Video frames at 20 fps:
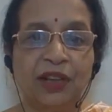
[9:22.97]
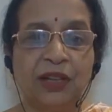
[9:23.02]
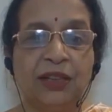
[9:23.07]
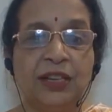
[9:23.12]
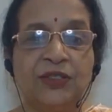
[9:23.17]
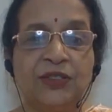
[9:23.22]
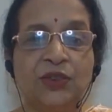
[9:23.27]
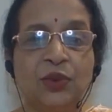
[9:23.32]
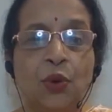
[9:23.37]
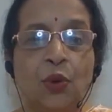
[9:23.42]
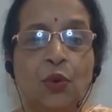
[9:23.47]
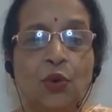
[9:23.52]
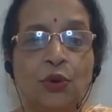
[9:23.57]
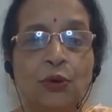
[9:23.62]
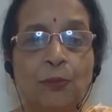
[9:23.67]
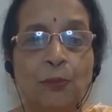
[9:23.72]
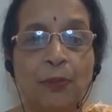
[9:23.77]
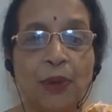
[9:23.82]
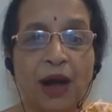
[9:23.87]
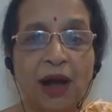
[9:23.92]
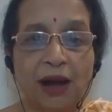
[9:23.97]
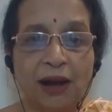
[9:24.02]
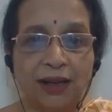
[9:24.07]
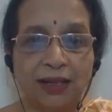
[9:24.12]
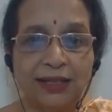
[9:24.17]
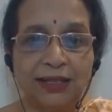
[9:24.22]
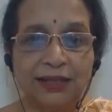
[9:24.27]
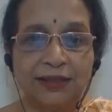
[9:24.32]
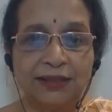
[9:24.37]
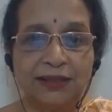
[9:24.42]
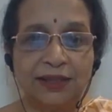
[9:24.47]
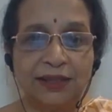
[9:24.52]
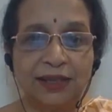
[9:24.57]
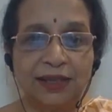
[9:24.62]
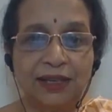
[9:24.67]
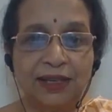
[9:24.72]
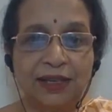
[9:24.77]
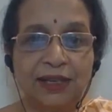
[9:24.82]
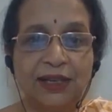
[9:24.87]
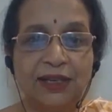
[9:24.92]
This whole path,
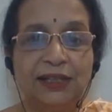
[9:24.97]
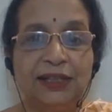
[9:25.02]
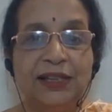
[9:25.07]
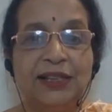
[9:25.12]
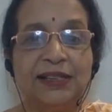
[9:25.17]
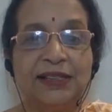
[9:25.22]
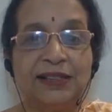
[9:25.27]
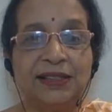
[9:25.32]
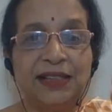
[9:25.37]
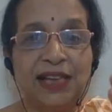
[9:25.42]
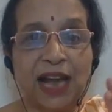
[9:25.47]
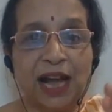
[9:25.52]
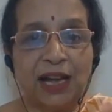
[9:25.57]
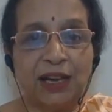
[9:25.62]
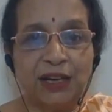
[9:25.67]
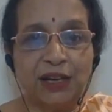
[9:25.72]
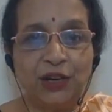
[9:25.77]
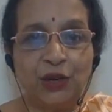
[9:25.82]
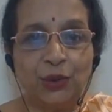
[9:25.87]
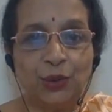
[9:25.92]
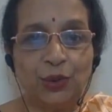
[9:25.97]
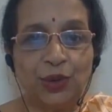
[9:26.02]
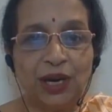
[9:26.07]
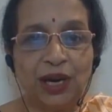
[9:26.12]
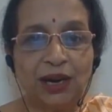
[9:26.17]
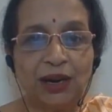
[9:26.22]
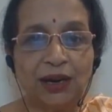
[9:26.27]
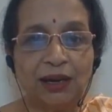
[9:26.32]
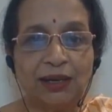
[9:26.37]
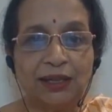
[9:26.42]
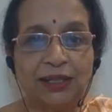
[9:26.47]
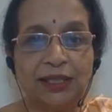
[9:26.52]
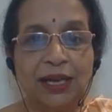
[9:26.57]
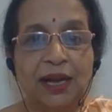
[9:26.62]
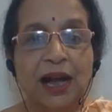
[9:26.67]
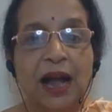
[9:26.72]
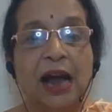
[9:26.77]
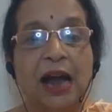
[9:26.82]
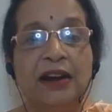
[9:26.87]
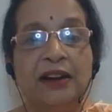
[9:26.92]
this jnana yoga,
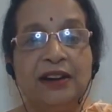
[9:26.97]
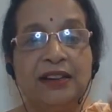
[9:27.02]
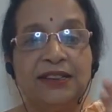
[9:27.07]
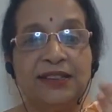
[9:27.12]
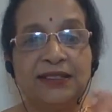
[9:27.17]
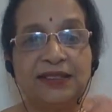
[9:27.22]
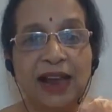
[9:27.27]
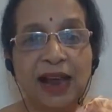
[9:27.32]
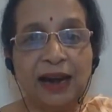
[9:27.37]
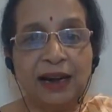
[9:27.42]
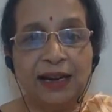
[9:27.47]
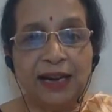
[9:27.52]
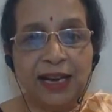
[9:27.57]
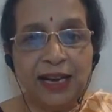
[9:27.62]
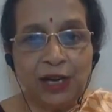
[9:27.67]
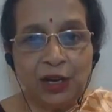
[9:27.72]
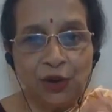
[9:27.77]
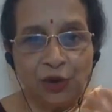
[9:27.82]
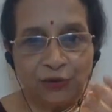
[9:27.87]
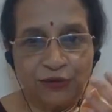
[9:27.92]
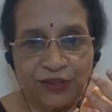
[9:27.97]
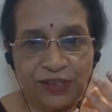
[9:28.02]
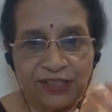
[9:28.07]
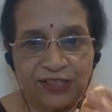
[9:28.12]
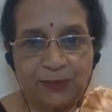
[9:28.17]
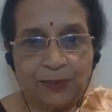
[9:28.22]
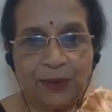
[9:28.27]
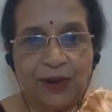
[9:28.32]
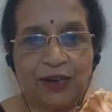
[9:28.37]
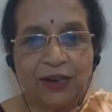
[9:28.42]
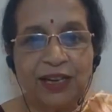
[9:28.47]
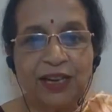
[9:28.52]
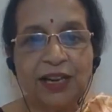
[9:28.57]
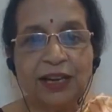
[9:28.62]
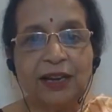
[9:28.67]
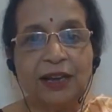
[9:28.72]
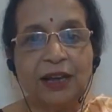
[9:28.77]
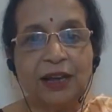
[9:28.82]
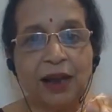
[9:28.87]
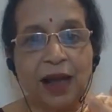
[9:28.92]
understanding of this
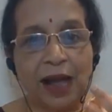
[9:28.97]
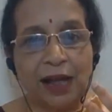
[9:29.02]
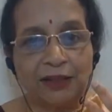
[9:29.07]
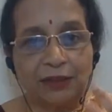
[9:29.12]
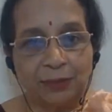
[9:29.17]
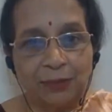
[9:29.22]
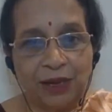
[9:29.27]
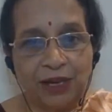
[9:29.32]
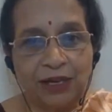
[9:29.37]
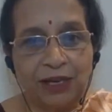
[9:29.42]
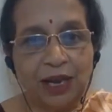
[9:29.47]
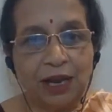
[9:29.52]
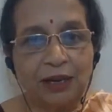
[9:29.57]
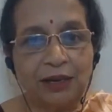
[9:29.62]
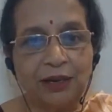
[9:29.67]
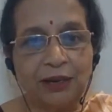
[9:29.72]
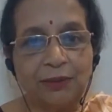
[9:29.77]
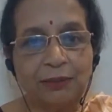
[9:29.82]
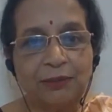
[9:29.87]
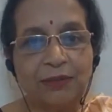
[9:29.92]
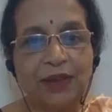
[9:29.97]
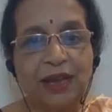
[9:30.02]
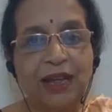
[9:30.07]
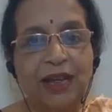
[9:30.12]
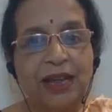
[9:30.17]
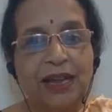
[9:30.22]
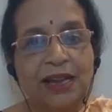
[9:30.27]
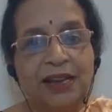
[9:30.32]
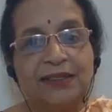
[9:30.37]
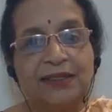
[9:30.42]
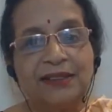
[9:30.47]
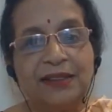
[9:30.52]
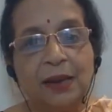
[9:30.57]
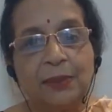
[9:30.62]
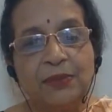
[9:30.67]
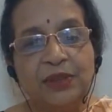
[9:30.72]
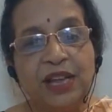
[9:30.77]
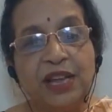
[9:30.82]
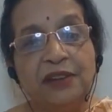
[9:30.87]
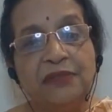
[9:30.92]
particular atmajnanam is
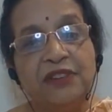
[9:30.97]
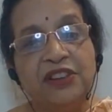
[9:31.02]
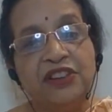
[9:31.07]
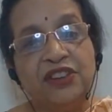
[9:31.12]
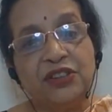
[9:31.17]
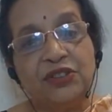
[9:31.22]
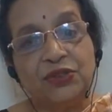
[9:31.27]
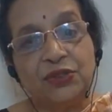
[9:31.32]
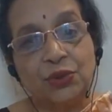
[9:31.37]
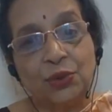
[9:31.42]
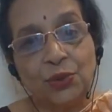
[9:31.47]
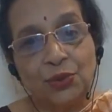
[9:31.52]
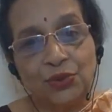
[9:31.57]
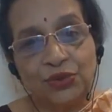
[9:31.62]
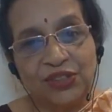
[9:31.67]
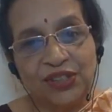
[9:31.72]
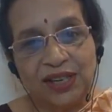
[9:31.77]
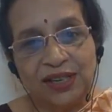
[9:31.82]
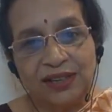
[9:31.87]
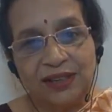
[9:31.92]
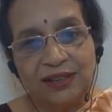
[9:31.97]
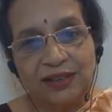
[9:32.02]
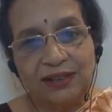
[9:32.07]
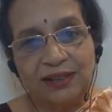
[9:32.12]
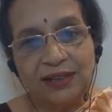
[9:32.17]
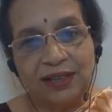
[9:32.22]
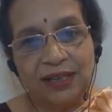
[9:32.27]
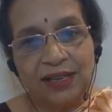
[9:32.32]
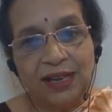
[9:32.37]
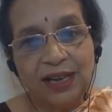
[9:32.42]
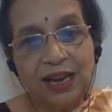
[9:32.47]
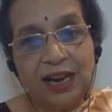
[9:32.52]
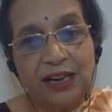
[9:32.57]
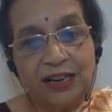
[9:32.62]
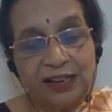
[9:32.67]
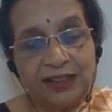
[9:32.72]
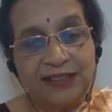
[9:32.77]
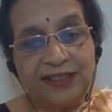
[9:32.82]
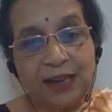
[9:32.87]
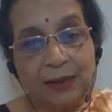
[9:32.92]
something which is so subtle.
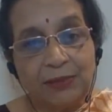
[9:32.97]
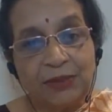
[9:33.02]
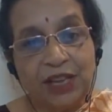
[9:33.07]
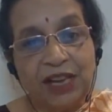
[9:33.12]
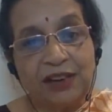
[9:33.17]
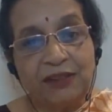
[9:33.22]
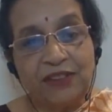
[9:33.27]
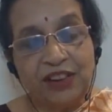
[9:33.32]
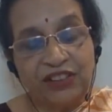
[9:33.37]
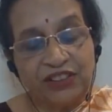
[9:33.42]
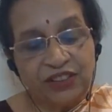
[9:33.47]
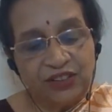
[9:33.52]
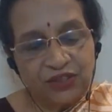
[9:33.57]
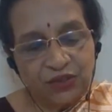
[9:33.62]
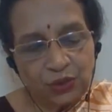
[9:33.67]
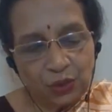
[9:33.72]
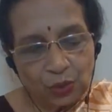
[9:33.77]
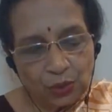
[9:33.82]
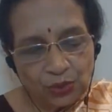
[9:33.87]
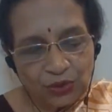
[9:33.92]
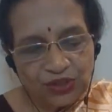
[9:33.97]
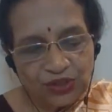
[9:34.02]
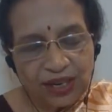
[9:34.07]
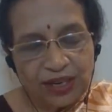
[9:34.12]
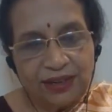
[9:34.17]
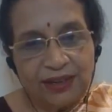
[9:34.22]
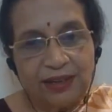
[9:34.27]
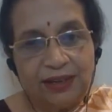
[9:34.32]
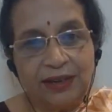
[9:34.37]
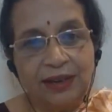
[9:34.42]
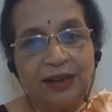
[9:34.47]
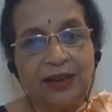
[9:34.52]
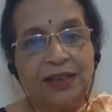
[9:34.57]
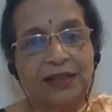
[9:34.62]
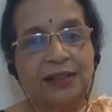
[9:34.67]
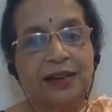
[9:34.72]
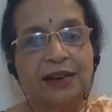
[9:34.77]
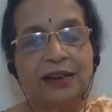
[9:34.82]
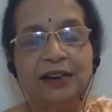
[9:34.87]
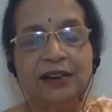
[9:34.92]
It is something which is so subtle
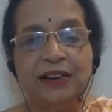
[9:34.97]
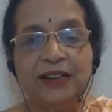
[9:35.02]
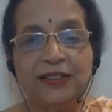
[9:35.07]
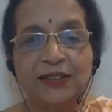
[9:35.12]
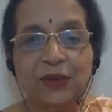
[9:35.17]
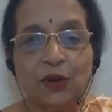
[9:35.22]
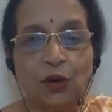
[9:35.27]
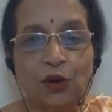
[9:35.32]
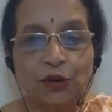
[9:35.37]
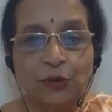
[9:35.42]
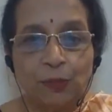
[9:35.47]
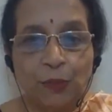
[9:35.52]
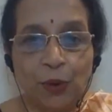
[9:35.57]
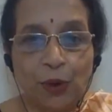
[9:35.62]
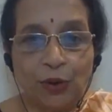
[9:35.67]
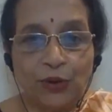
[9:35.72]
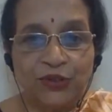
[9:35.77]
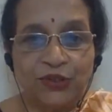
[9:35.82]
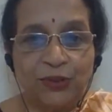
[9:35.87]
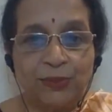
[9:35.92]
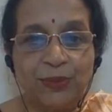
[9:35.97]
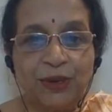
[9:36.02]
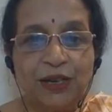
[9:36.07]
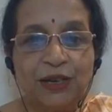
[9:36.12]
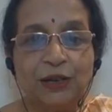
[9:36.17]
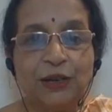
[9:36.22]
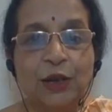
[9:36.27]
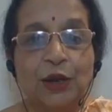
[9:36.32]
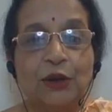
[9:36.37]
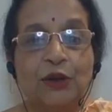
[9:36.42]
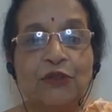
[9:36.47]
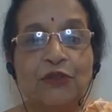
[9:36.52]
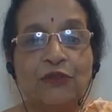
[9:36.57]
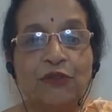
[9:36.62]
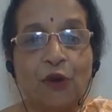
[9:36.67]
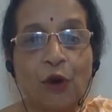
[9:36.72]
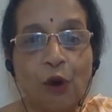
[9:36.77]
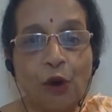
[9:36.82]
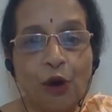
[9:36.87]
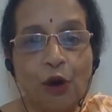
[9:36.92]
that it is not possible
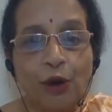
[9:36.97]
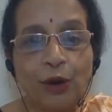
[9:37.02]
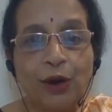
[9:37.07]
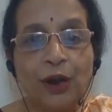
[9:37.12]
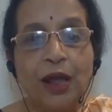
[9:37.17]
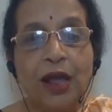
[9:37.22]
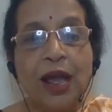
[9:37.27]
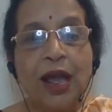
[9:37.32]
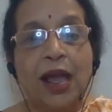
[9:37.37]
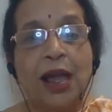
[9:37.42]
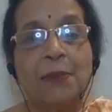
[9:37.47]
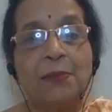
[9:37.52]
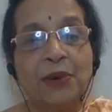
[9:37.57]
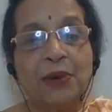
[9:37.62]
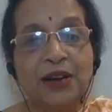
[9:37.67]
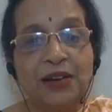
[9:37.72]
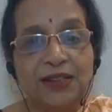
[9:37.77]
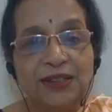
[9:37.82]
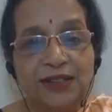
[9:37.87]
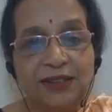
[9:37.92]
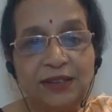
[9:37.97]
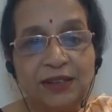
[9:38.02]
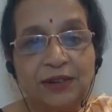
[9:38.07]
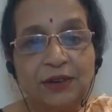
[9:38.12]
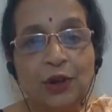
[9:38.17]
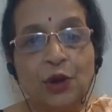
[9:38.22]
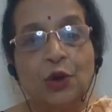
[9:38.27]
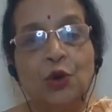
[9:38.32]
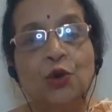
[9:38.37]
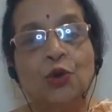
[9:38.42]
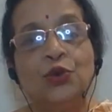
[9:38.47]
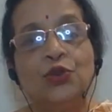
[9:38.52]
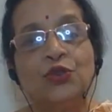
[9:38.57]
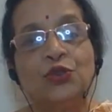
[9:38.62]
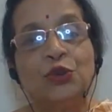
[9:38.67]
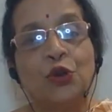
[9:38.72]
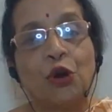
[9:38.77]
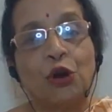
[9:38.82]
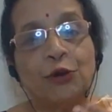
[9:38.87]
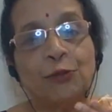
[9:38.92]
for a person who's
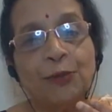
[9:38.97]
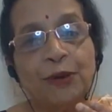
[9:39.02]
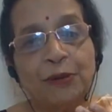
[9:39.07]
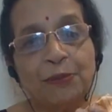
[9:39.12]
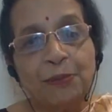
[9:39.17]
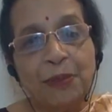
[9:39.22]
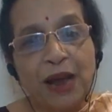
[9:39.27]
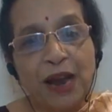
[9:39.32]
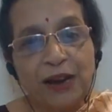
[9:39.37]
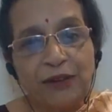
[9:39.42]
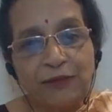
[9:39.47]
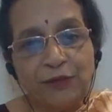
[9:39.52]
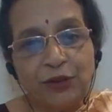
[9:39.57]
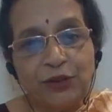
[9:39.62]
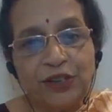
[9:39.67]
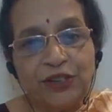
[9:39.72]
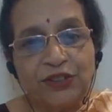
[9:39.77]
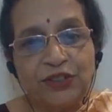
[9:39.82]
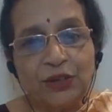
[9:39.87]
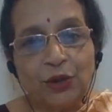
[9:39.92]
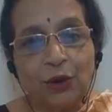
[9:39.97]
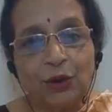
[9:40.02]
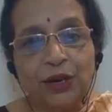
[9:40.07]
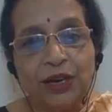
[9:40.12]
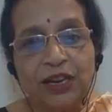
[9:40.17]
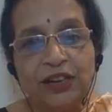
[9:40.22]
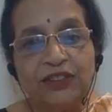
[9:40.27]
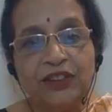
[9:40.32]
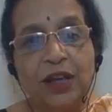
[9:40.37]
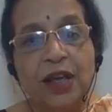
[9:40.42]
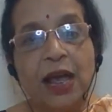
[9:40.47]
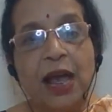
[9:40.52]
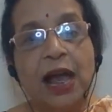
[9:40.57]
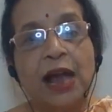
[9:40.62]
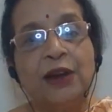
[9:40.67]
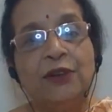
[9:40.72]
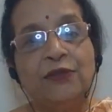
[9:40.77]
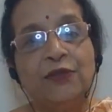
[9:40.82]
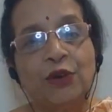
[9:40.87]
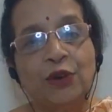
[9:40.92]
not prepared for this knowledge
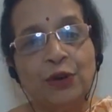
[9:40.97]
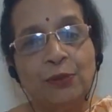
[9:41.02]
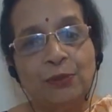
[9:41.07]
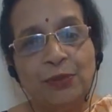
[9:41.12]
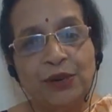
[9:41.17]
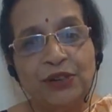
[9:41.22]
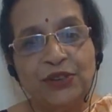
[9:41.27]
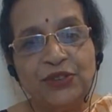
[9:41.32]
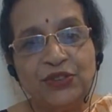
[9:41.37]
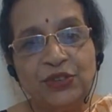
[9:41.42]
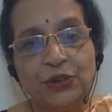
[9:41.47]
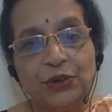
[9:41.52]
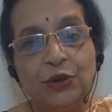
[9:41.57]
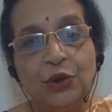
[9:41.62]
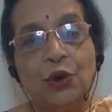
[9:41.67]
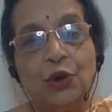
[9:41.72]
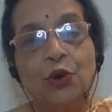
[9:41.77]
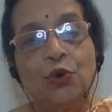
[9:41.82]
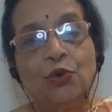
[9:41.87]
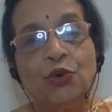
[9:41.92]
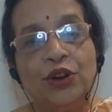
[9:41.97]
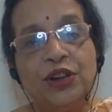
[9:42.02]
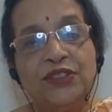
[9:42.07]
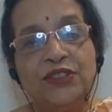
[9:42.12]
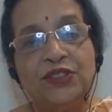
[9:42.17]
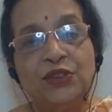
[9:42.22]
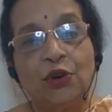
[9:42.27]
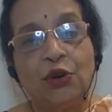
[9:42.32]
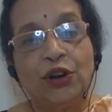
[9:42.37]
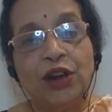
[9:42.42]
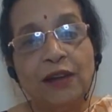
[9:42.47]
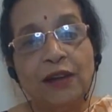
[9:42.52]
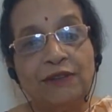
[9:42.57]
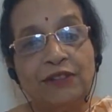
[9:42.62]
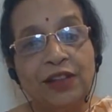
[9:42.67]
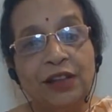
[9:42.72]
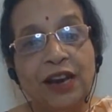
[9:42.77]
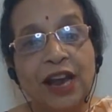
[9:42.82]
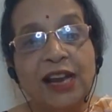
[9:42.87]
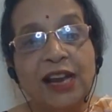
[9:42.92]
and for a person who does not
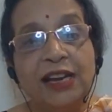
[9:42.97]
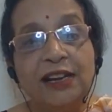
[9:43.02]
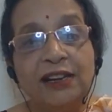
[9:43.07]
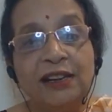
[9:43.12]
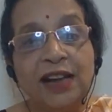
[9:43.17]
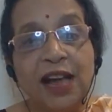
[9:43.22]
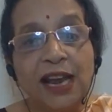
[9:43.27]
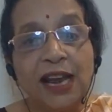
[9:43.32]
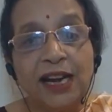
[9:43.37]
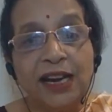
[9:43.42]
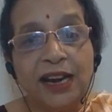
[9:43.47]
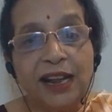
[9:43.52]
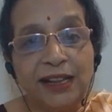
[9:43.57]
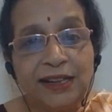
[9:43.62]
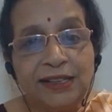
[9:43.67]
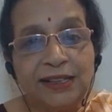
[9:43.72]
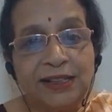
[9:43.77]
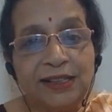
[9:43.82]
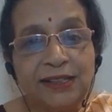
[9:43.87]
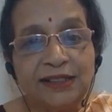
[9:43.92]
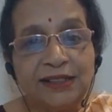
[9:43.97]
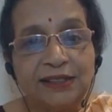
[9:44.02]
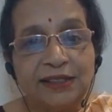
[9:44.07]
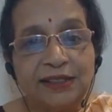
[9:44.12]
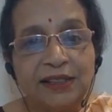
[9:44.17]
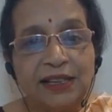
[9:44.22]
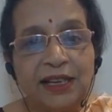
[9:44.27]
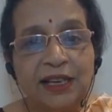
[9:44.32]
have the right guidance.